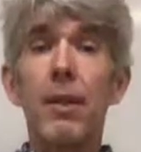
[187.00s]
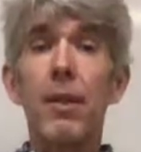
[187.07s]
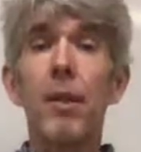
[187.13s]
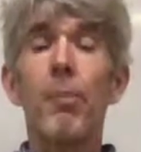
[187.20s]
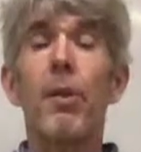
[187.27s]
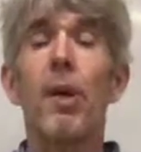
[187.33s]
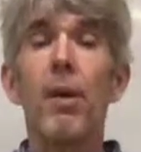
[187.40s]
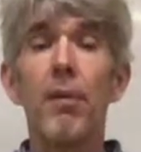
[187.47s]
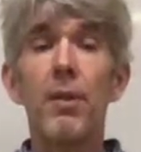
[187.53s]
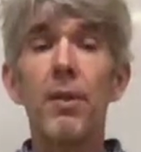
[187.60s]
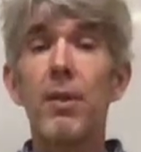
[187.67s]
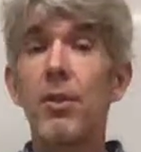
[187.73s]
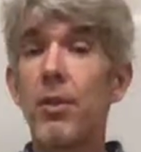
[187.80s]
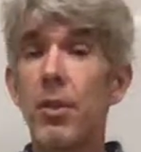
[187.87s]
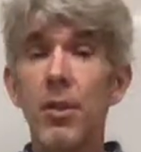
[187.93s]
to the pelvis.
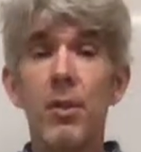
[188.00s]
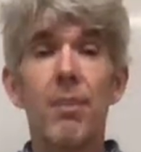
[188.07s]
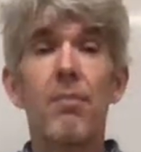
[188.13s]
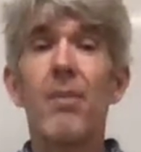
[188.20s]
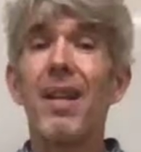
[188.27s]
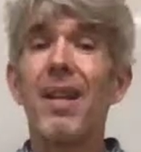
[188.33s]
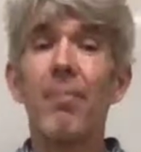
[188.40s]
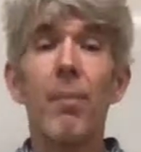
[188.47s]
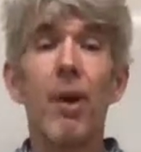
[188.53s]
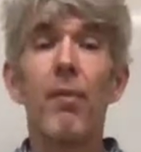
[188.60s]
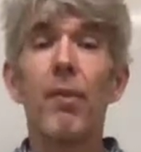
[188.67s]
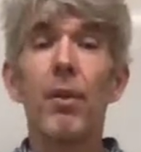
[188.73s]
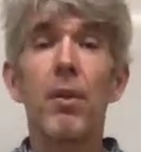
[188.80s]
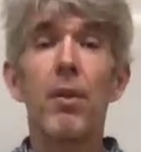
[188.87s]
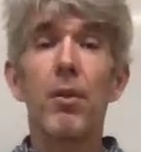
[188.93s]
It's just
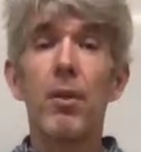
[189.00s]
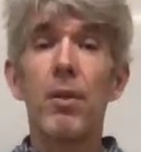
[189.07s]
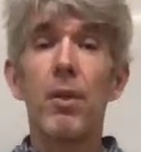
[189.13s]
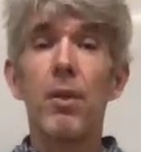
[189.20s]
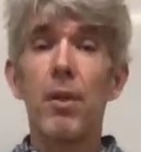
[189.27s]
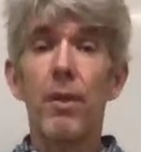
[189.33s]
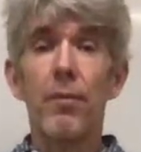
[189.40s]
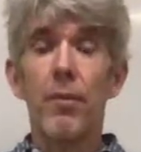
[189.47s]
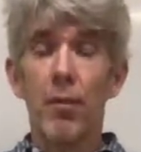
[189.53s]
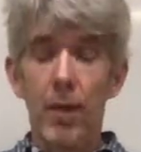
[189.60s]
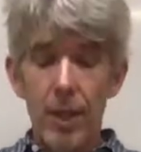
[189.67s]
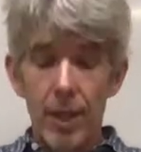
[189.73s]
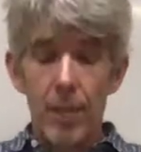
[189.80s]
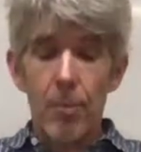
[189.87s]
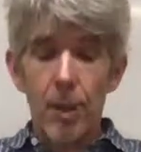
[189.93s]
pelvic. If you're
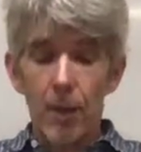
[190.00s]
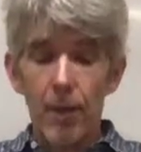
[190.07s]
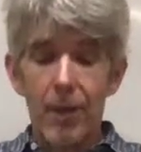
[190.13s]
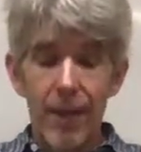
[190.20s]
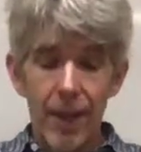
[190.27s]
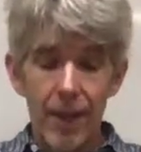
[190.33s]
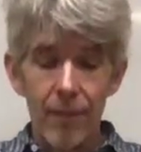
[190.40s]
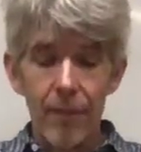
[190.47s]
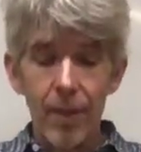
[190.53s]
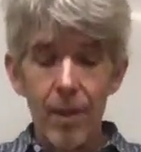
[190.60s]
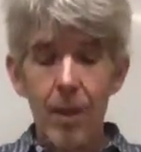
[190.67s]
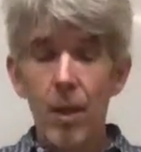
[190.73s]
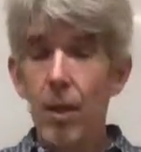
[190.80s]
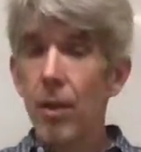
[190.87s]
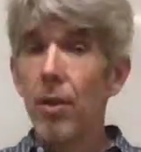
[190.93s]
in the pelvic
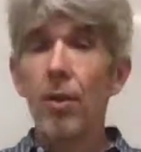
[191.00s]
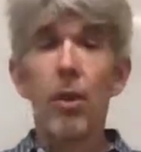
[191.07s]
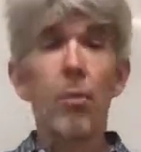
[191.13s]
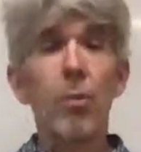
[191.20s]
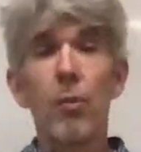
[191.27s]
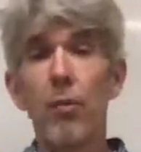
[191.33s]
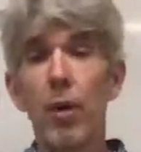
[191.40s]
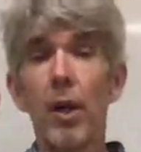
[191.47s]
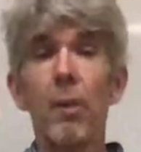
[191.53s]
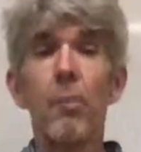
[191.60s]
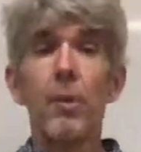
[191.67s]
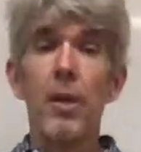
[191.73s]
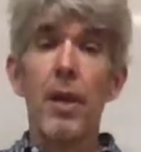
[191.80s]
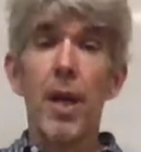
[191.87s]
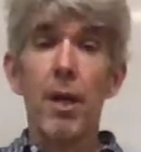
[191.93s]
cavity, you can move right up
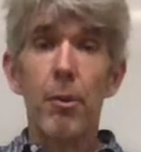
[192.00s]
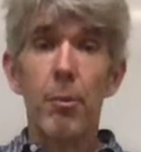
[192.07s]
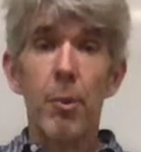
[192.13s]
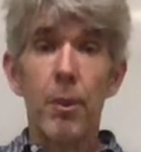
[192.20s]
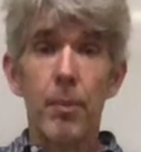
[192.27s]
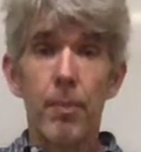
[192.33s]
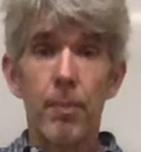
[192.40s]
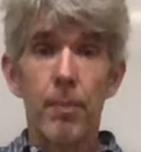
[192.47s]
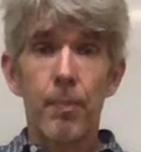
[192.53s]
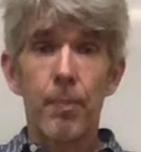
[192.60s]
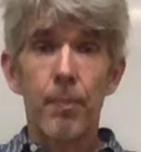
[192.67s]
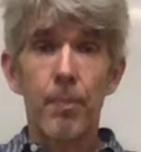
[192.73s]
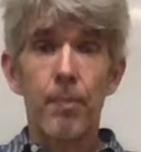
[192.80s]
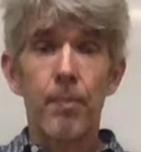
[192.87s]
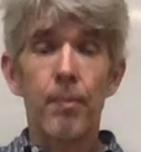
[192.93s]
into the abdomen.
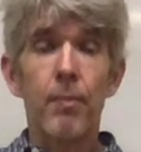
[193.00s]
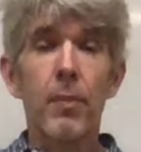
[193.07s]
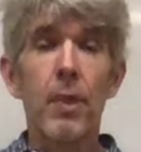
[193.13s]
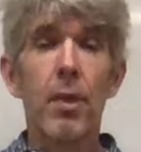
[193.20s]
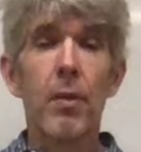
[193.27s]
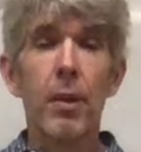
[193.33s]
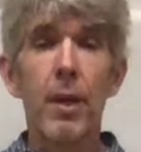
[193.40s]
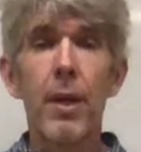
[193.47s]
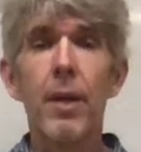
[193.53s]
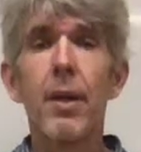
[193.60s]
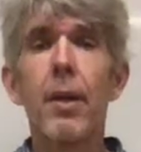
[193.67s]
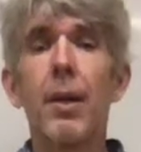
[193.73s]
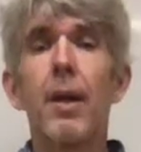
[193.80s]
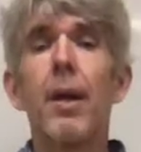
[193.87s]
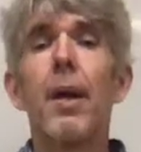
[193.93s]
Okay?
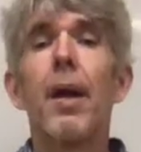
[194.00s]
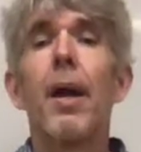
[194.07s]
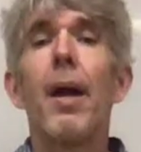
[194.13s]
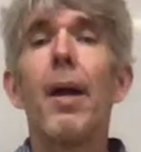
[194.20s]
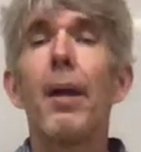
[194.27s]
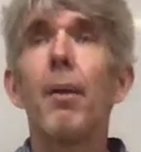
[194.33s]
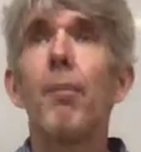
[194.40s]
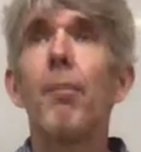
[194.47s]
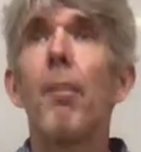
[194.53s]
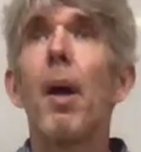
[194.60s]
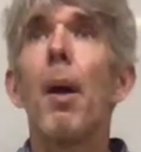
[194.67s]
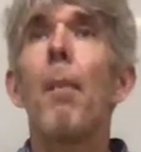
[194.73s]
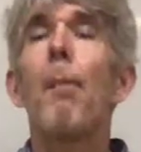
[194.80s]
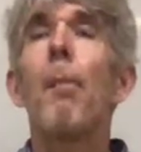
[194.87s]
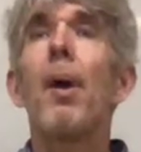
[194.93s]
And
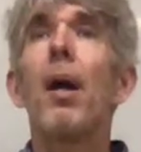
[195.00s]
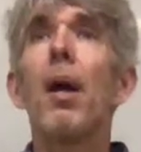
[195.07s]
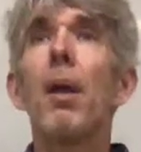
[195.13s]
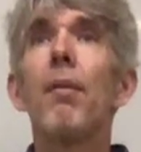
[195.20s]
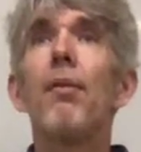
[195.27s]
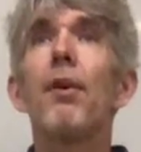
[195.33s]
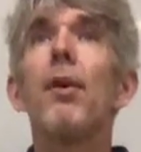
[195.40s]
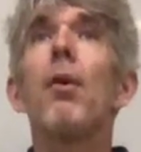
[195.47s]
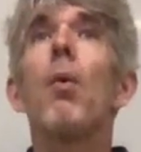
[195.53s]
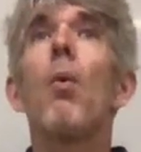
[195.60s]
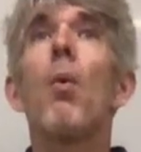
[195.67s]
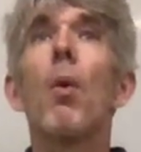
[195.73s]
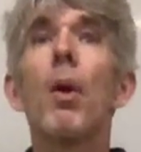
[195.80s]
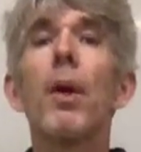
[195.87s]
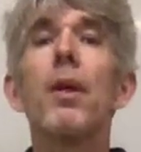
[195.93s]
pelvic
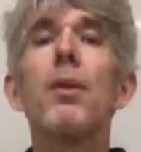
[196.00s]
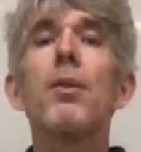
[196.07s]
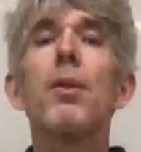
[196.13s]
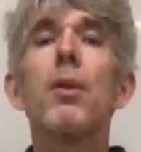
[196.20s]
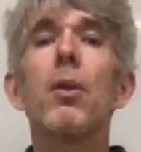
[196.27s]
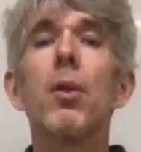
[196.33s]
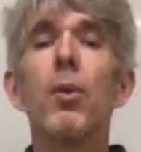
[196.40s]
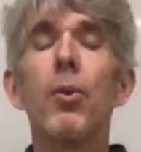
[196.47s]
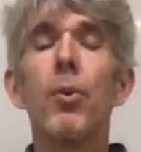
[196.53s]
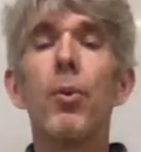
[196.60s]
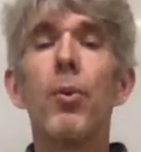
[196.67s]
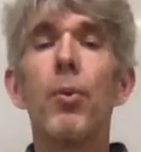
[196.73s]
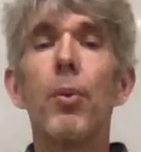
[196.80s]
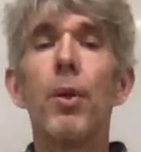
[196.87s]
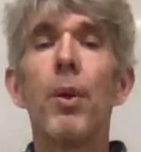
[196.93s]
organs
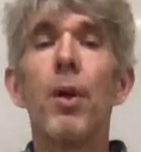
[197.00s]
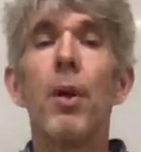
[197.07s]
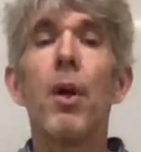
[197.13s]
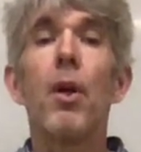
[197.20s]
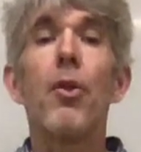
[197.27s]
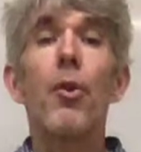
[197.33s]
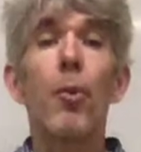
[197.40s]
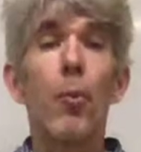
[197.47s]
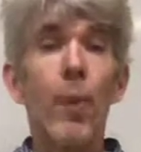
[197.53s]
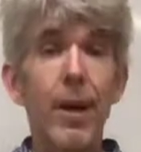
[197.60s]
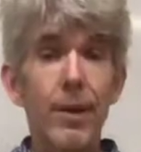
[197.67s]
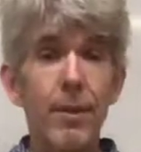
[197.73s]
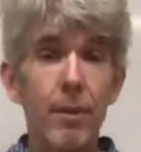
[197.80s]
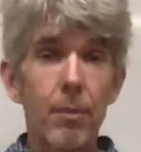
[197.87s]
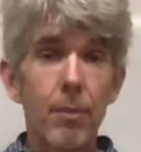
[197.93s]
include the
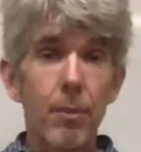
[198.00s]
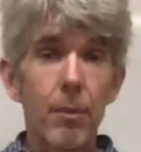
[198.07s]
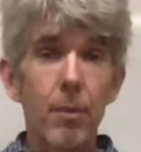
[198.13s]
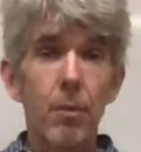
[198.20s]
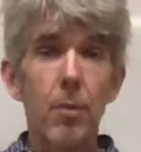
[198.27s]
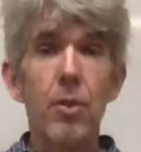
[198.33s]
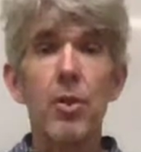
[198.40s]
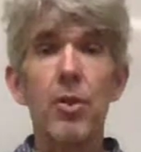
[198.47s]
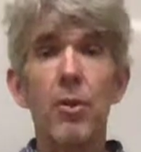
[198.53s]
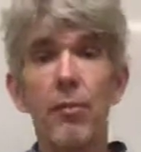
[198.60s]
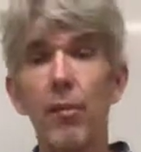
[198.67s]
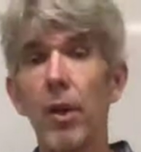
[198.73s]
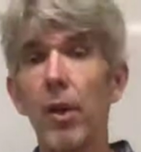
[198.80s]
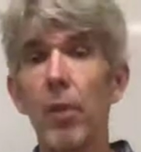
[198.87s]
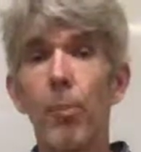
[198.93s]
rectum, which is the
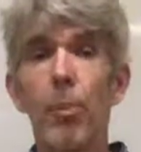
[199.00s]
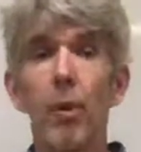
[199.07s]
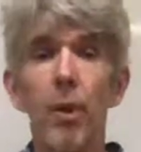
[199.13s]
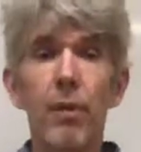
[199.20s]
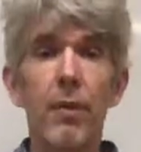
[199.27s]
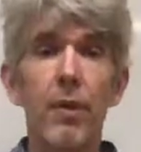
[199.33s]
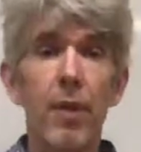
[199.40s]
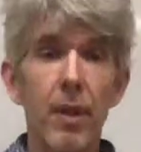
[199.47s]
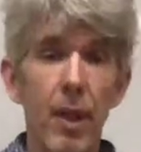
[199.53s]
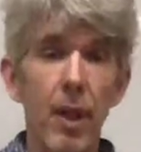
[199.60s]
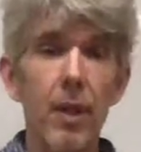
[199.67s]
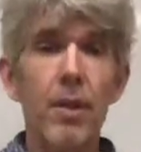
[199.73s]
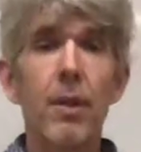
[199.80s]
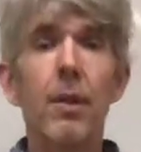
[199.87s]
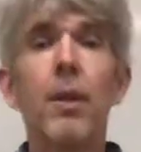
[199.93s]
final part of the
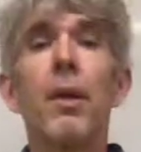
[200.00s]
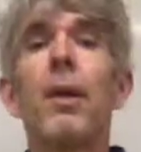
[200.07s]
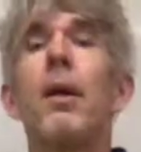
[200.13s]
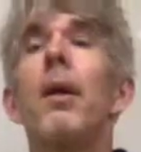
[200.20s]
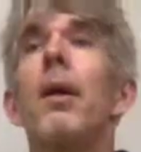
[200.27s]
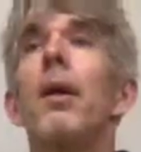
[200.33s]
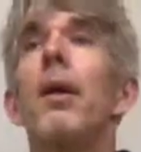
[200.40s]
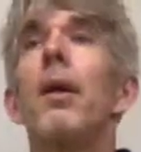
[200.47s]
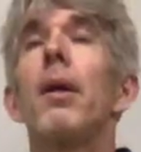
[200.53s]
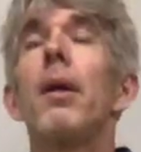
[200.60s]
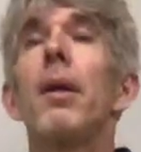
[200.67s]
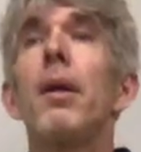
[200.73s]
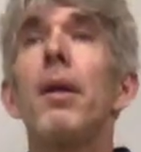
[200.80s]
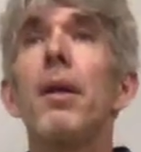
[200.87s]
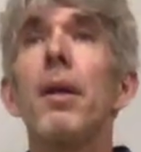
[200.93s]
gut,
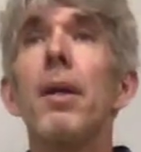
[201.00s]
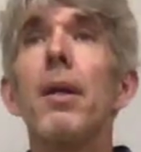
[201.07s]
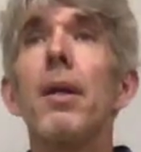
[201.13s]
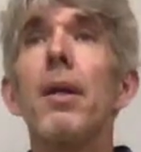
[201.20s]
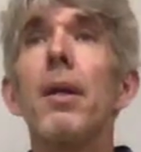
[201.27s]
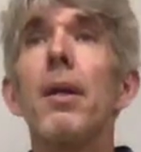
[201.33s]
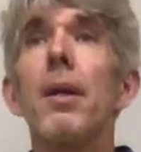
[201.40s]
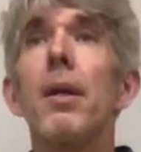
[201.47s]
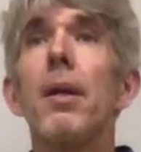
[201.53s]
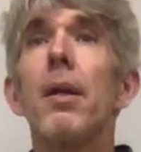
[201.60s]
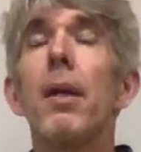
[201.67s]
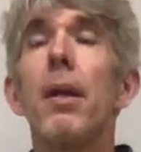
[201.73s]
the